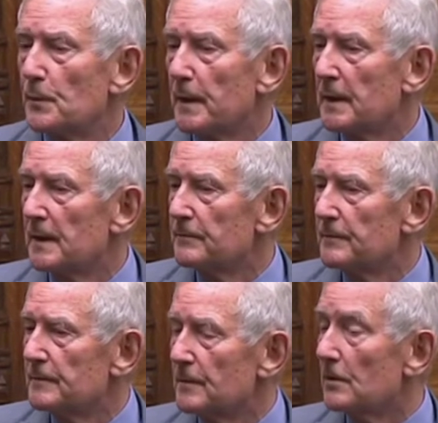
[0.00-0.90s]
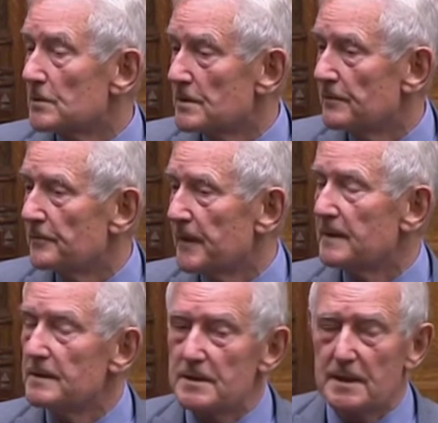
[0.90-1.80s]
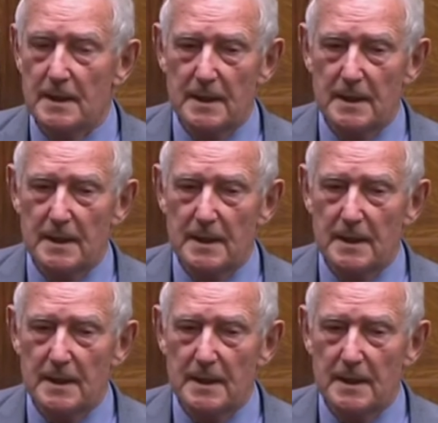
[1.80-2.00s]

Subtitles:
we're going to have lots of events.